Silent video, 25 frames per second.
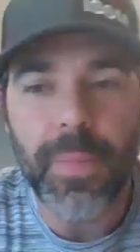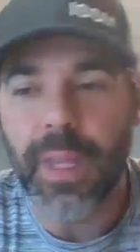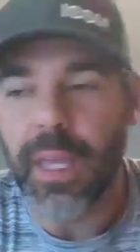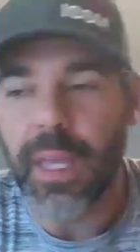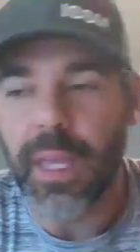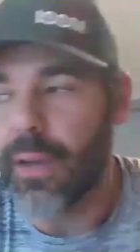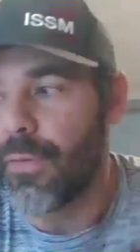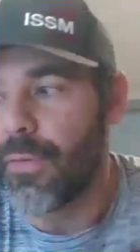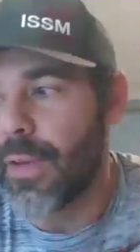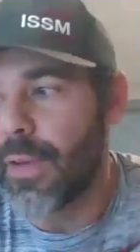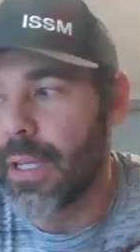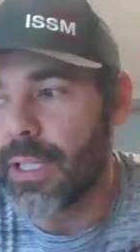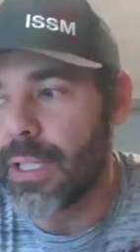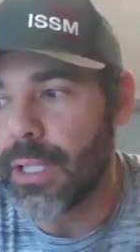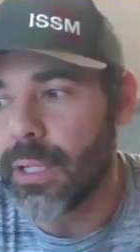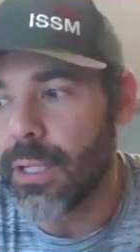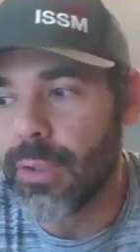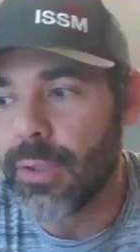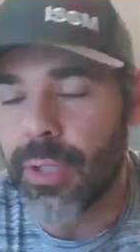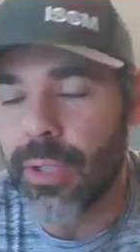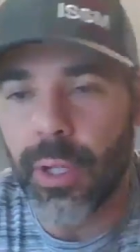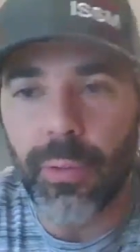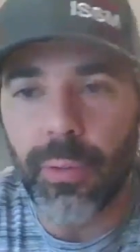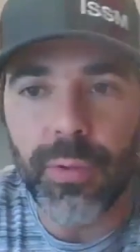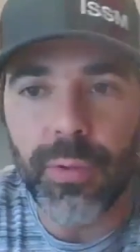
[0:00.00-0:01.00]
FSU
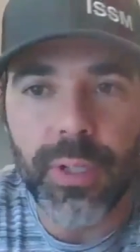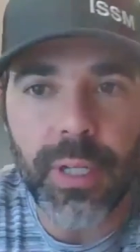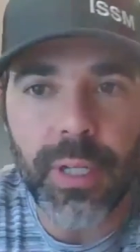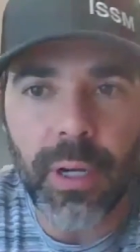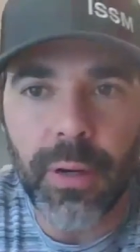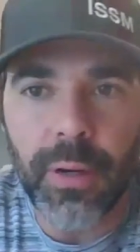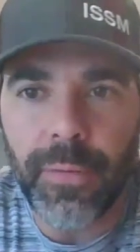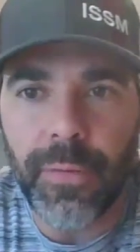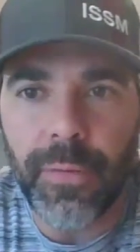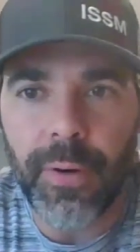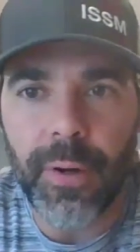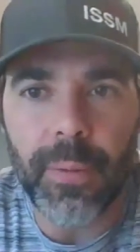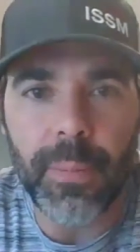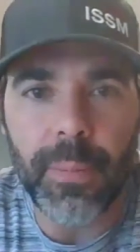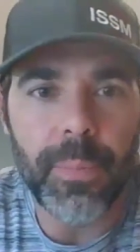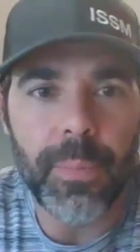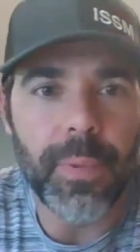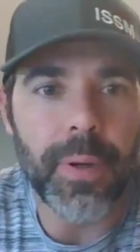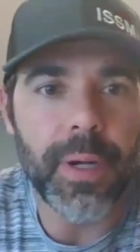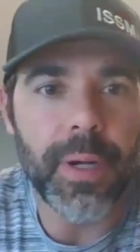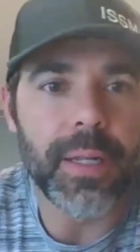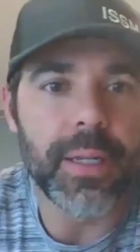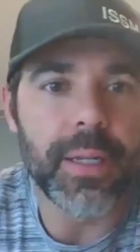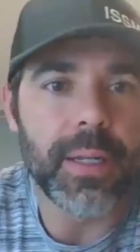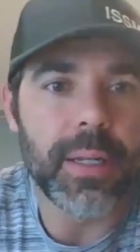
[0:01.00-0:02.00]
is no different.
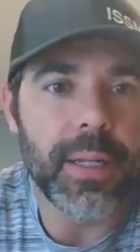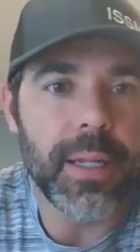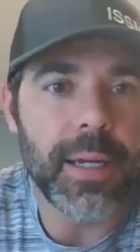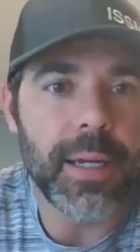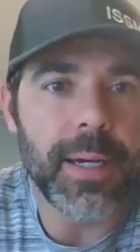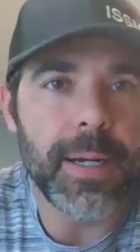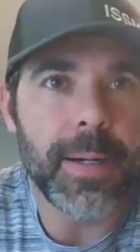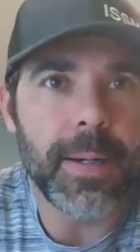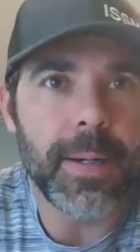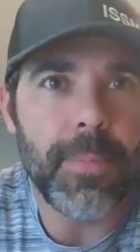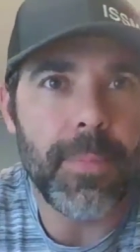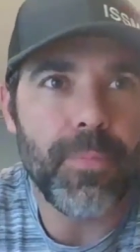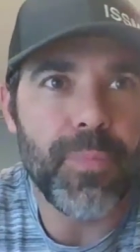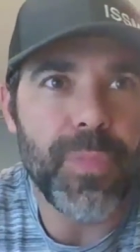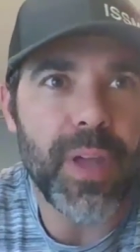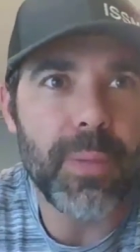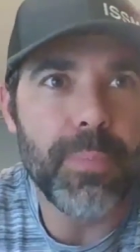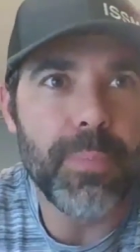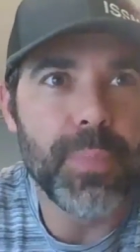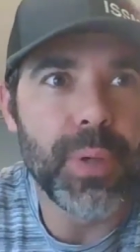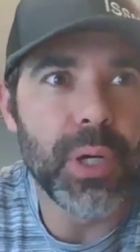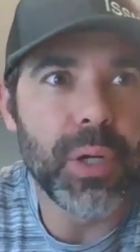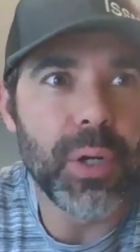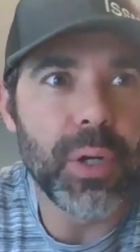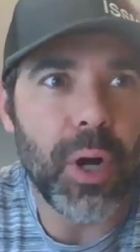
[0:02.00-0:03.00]
But um, they
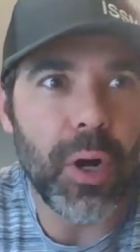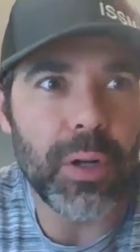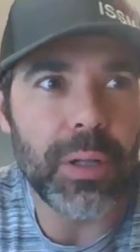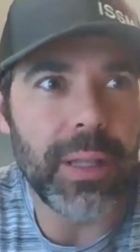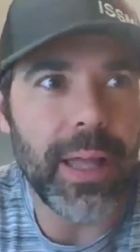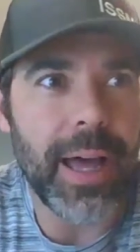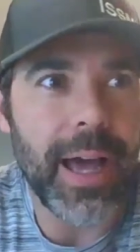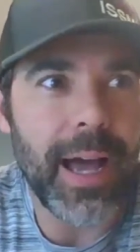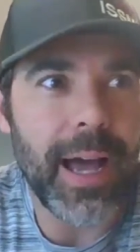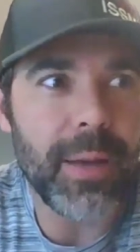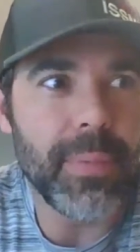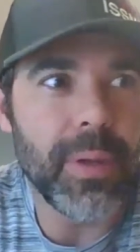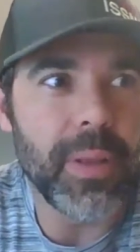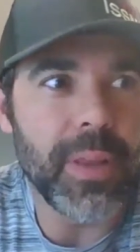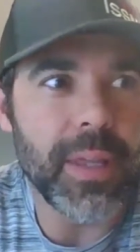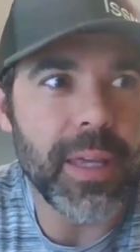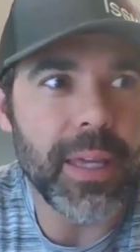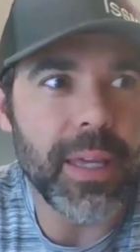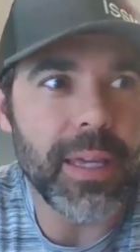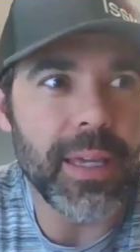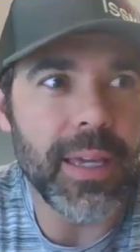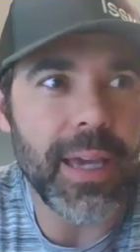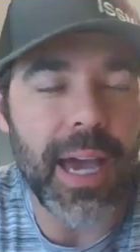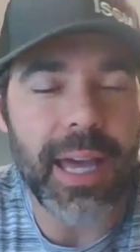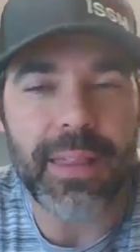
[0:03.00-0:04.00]
built our lab in
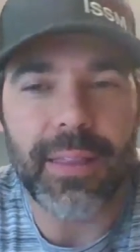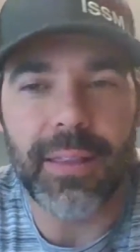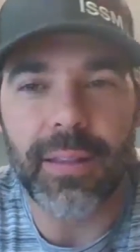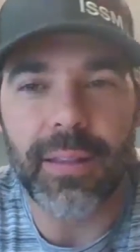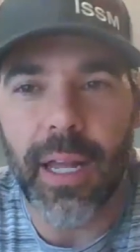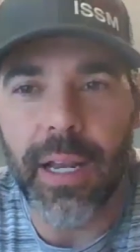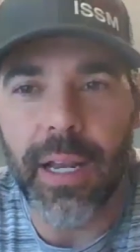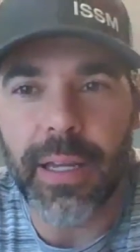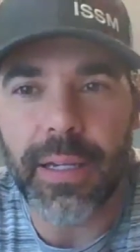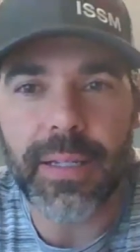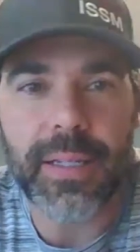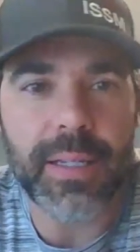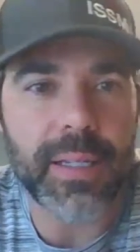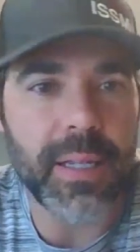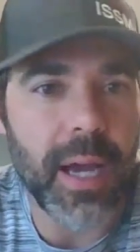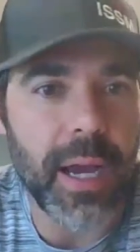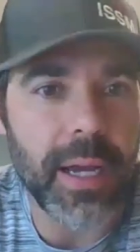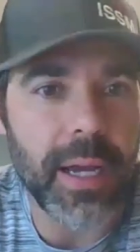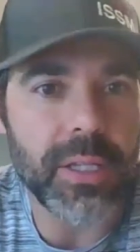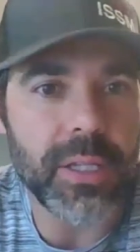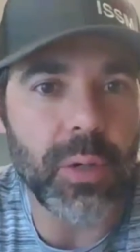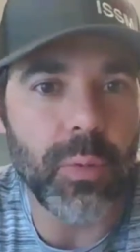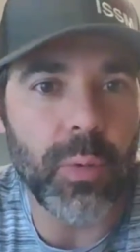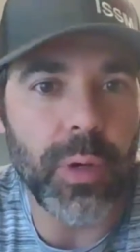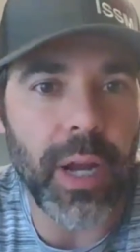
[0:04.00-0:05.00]
the athletic
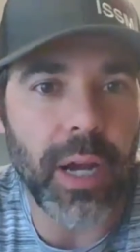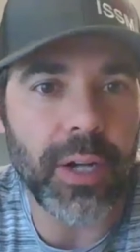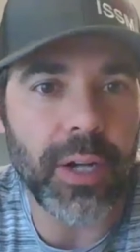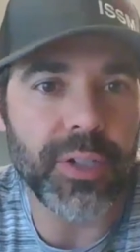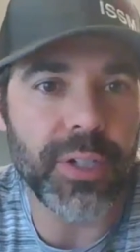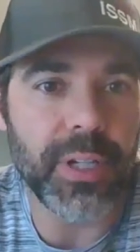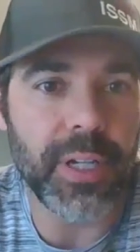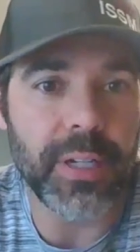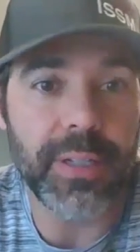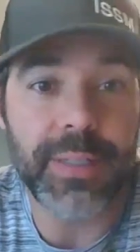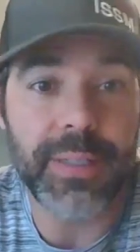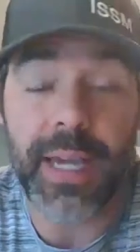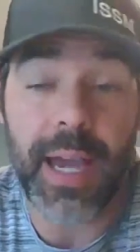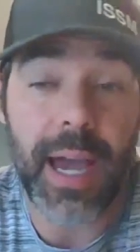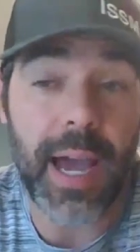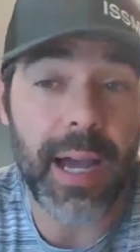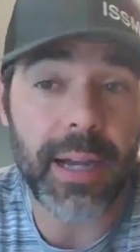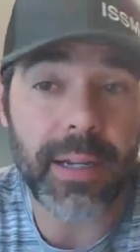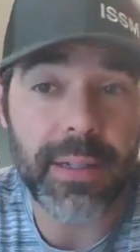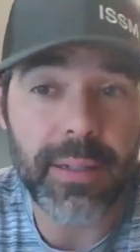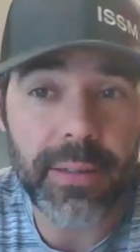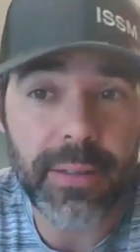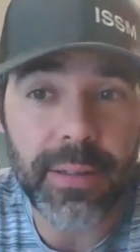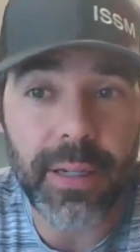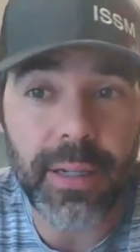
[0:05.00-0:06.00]
side, so we actually attack
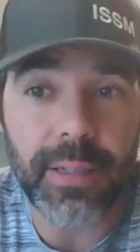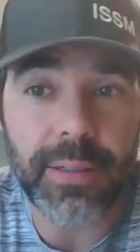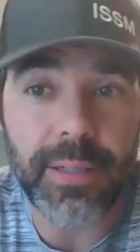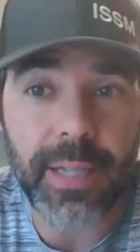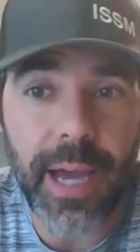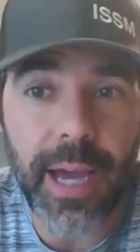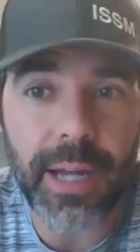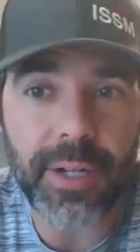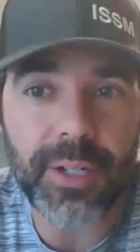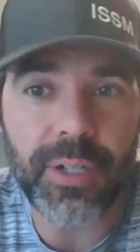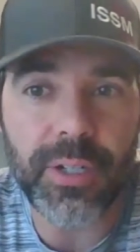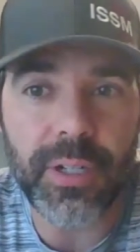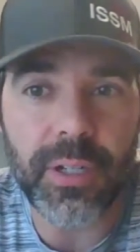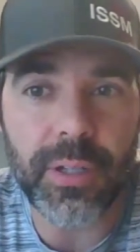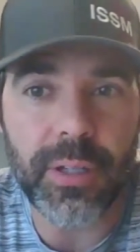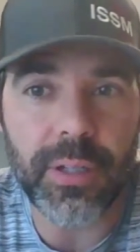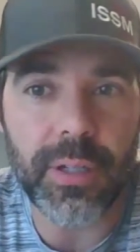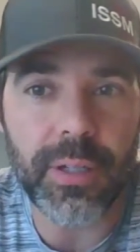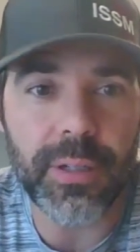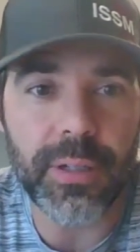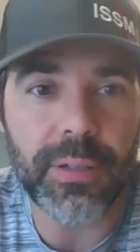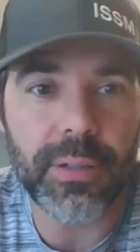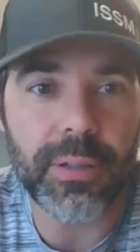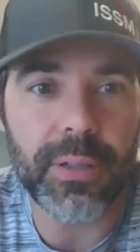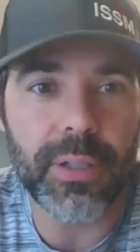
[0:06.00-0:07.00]
attached to
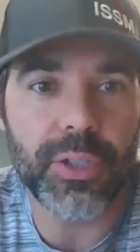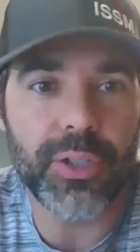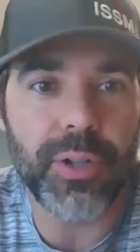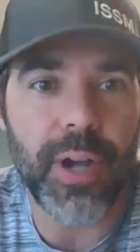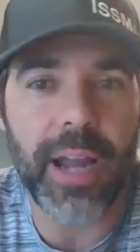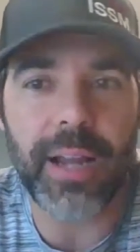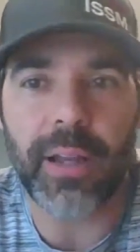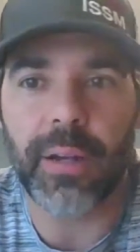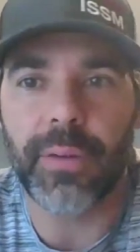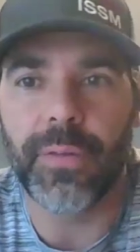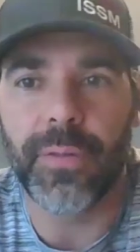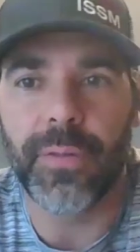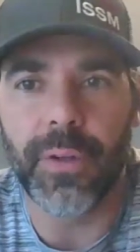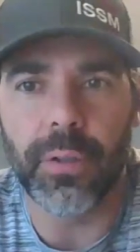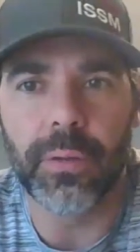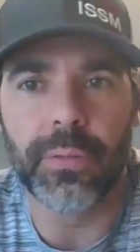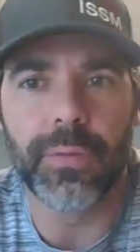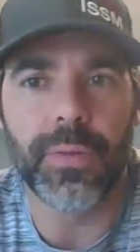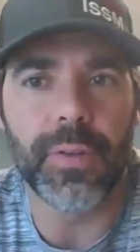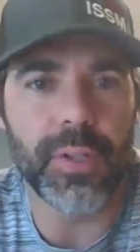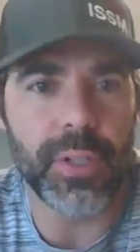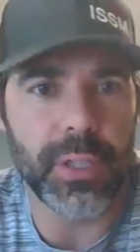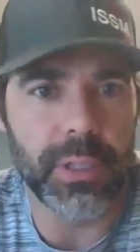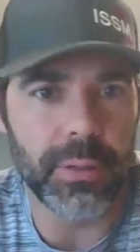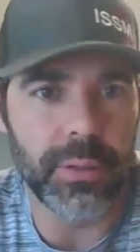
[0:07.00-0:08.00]
the the track and field
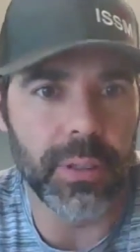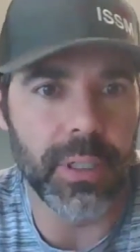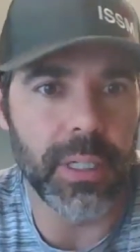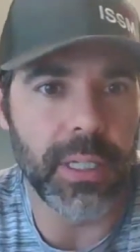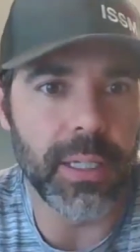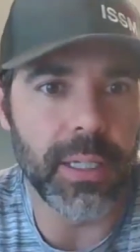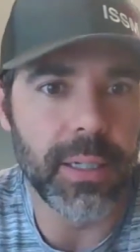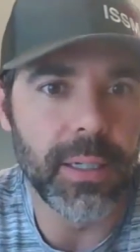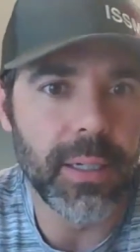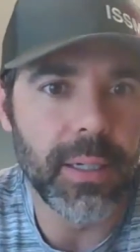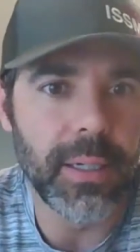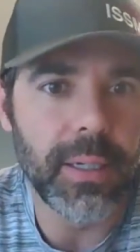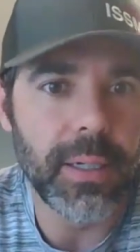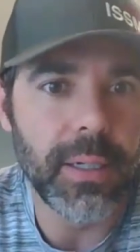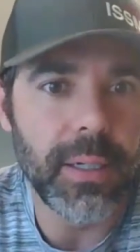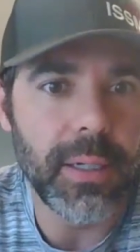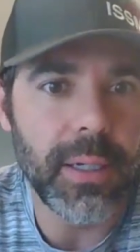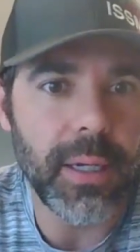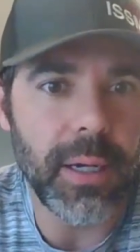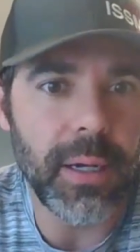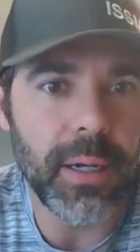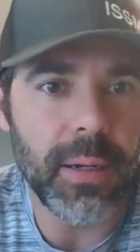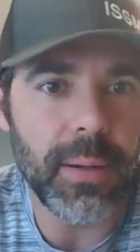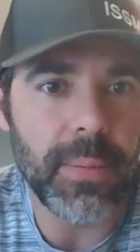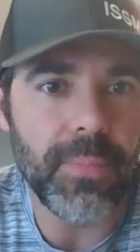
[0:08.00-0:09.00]
facility
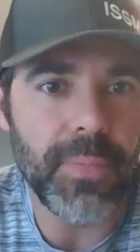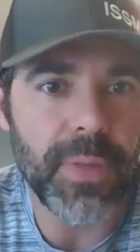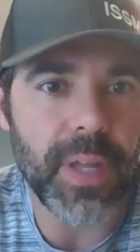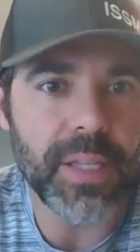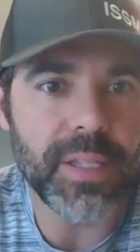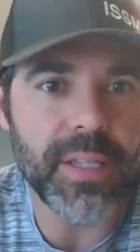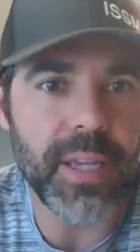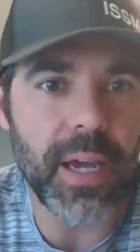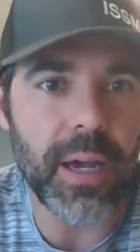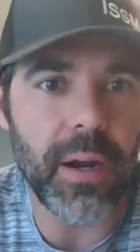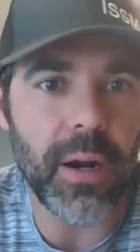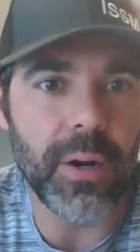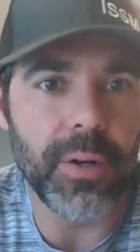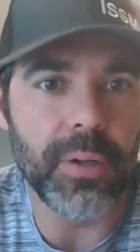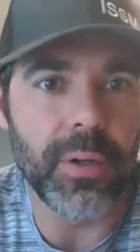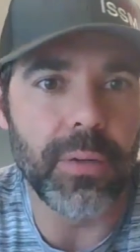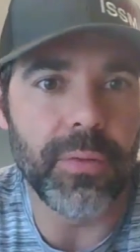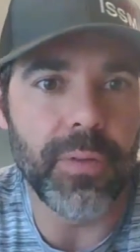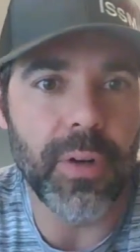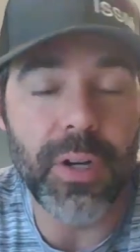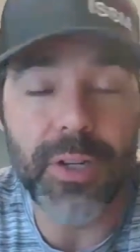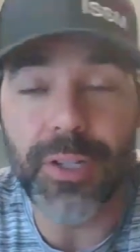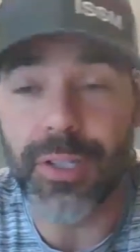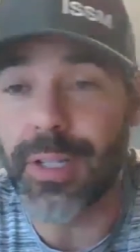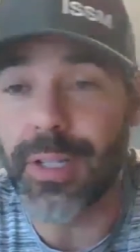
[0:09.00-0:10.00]
um, that's at our
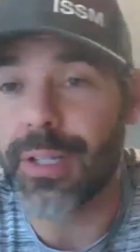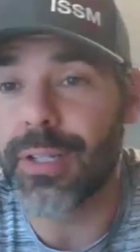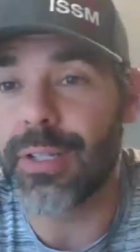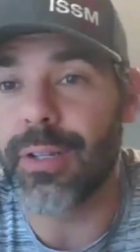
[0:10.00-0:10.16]
university.